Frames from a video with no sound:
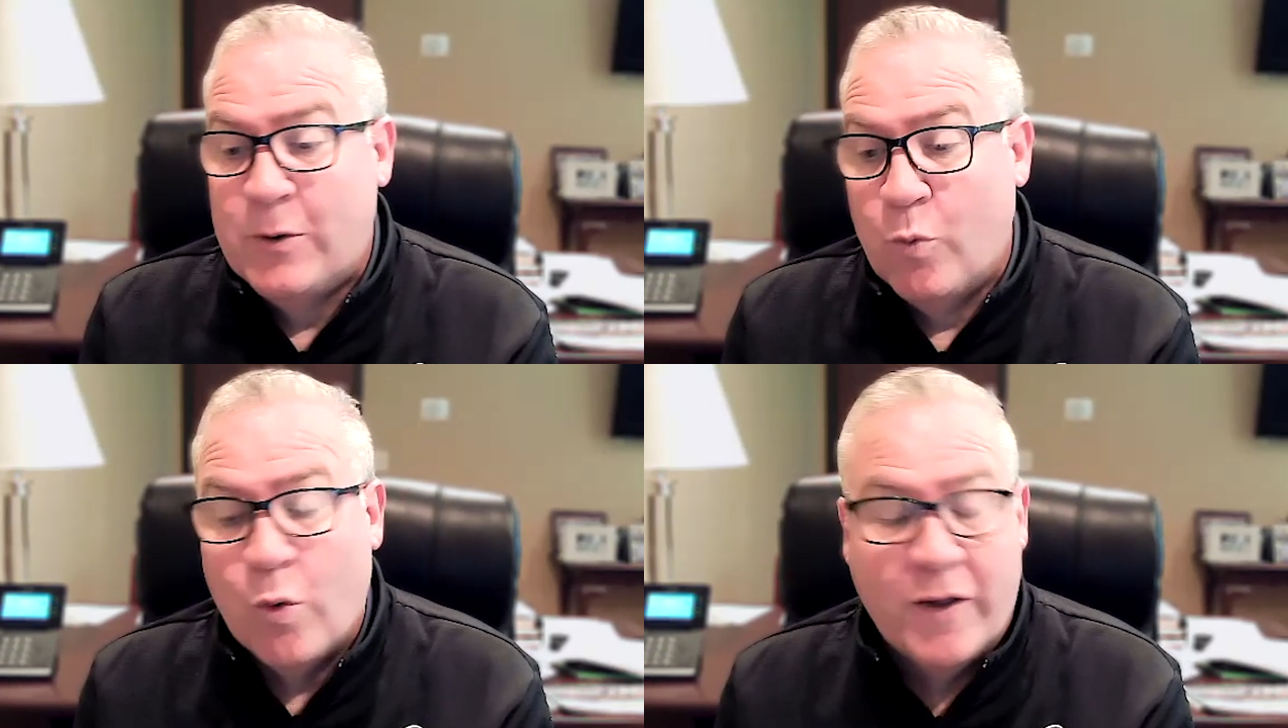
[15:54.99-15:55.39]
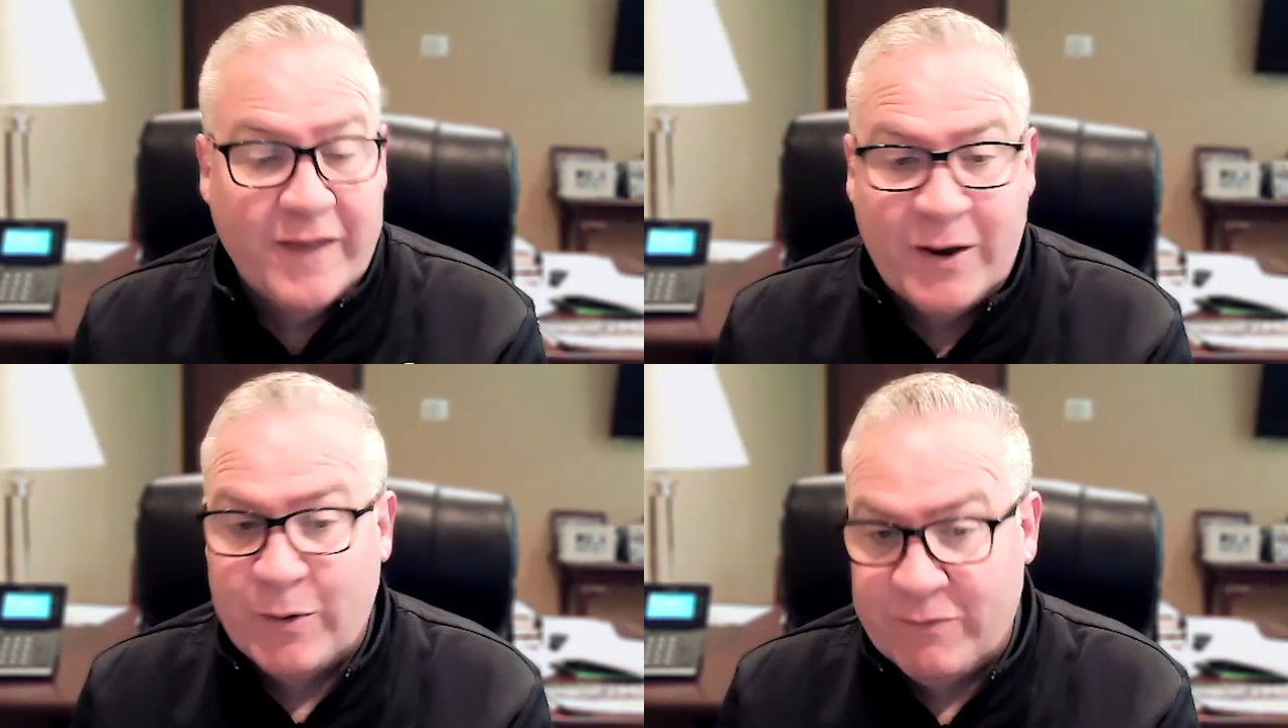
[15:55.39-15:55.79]
One,
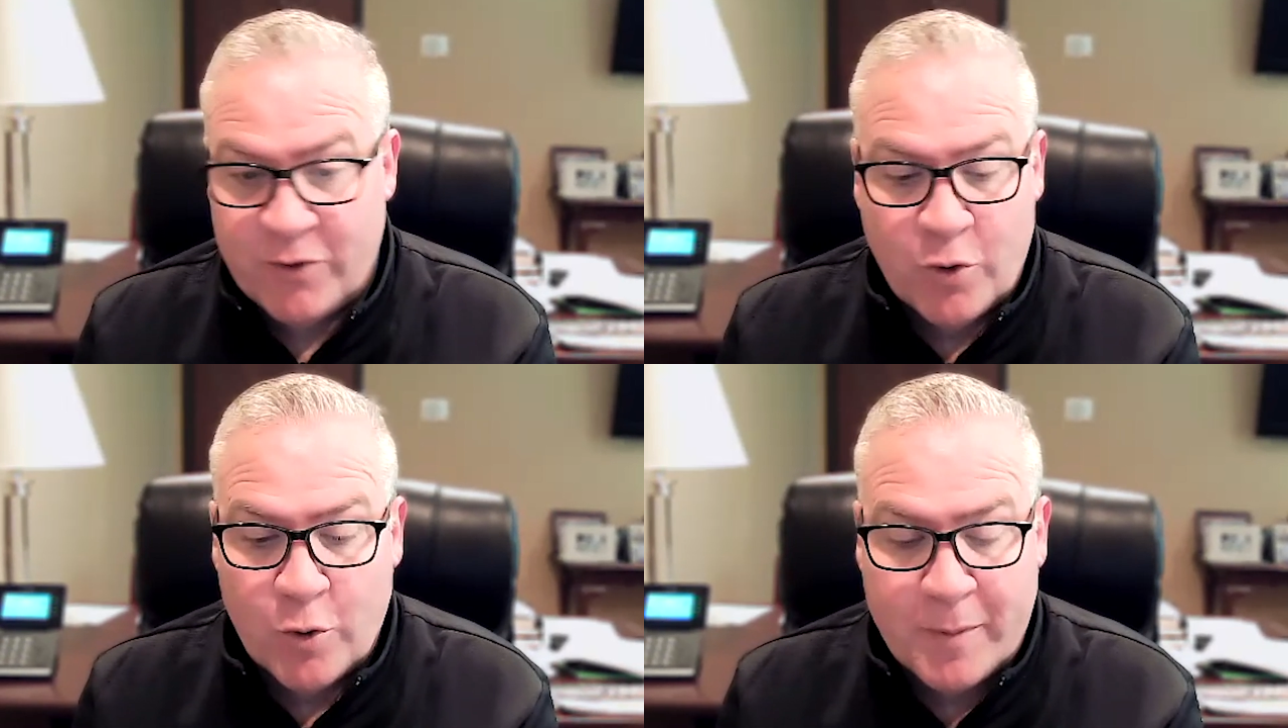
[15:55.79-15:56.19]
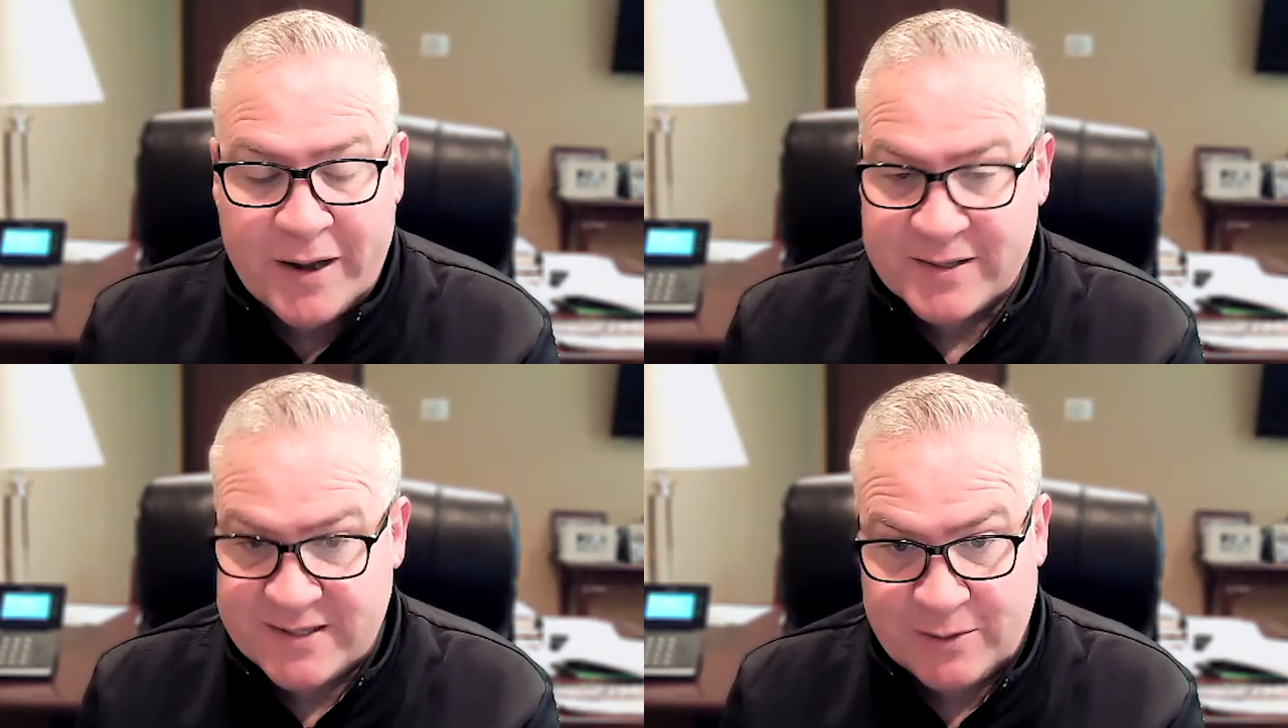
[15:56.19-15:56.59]
they don't even know
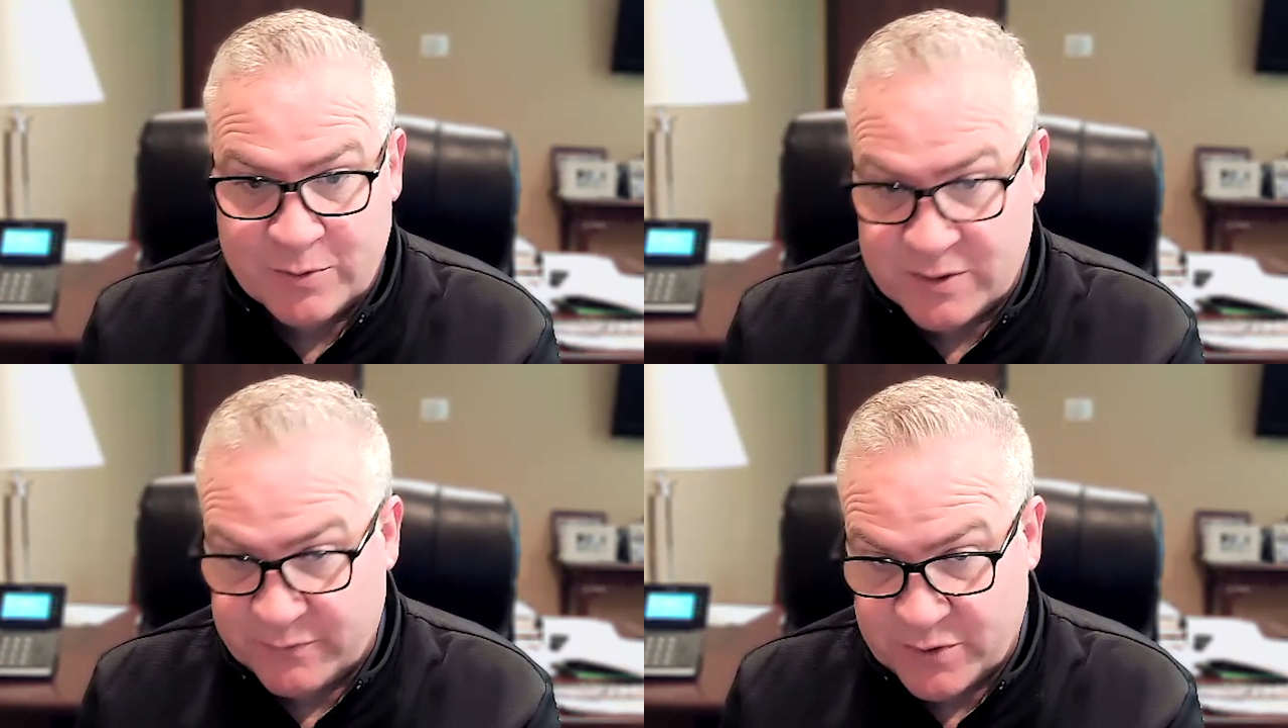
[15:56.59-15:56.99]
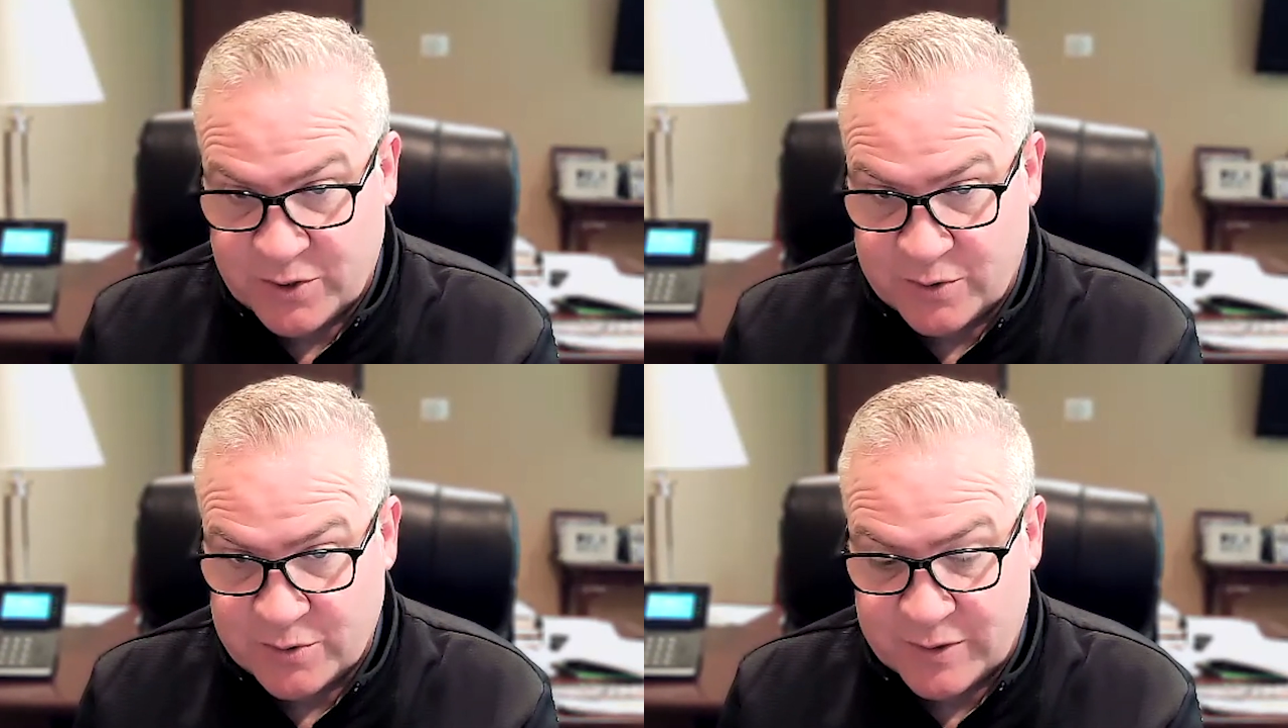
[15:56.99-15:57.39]
about sequence of
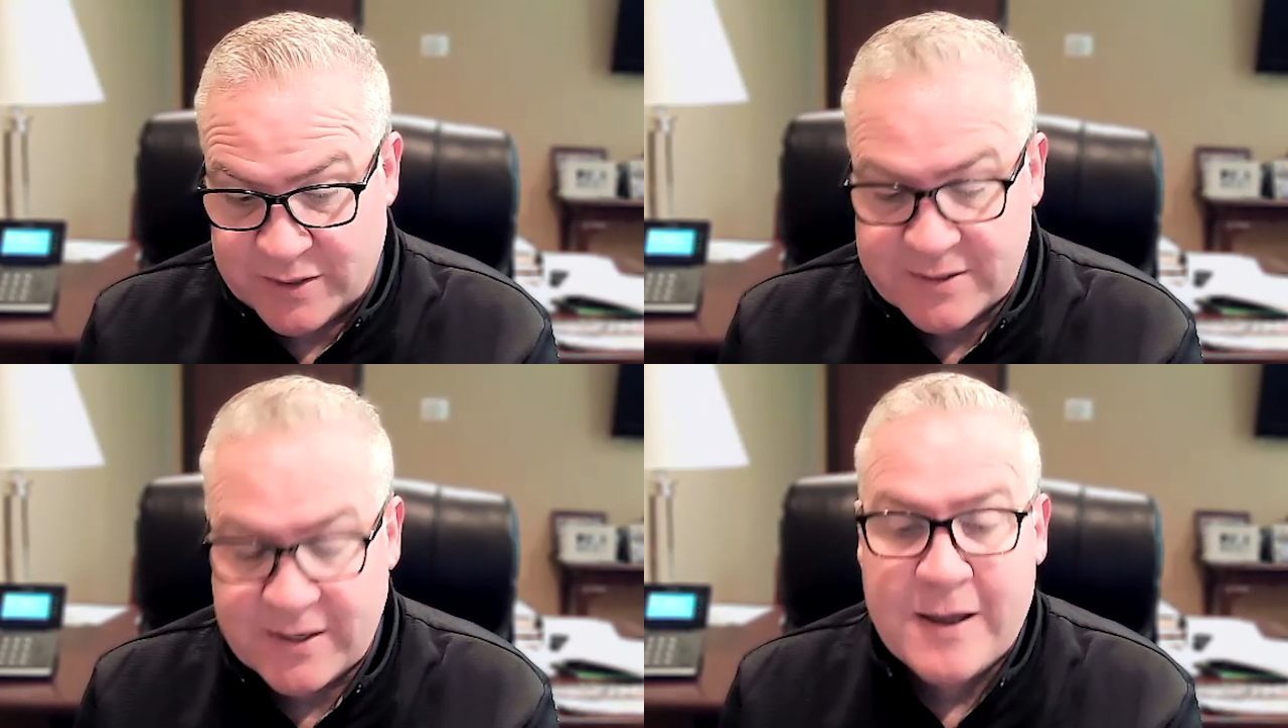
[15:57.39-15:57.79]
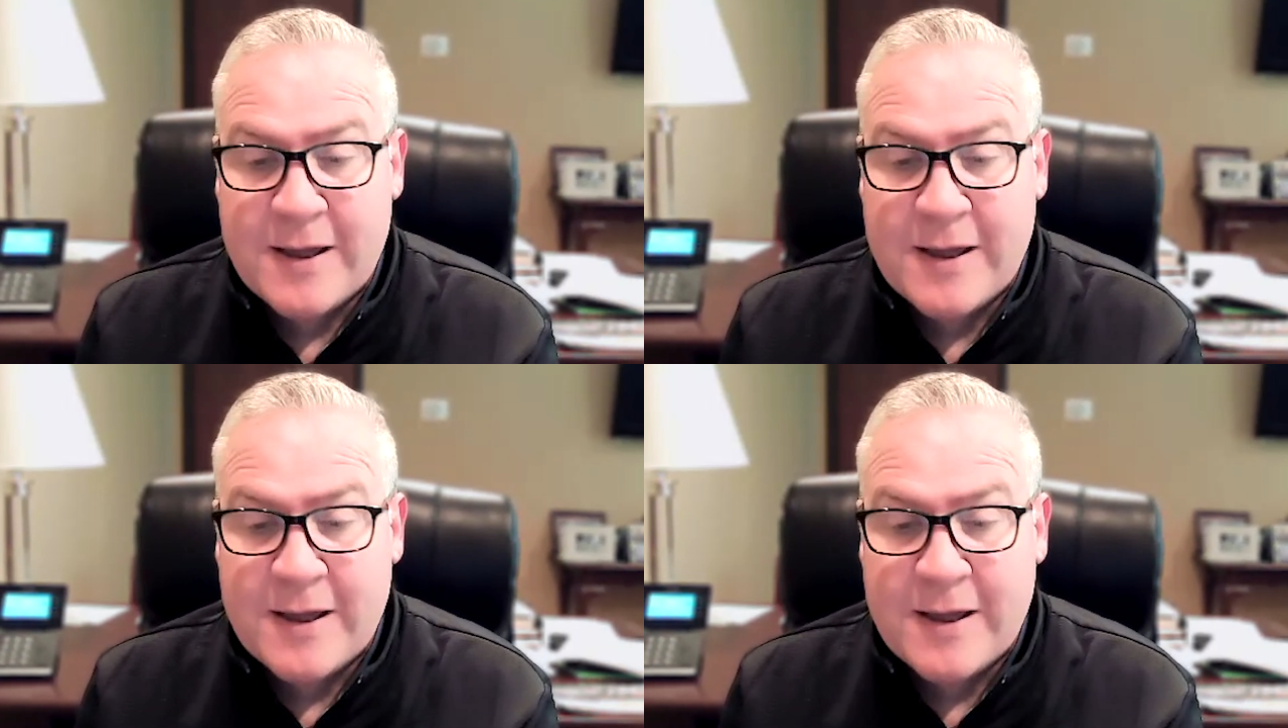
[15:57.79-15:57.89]
returns risk.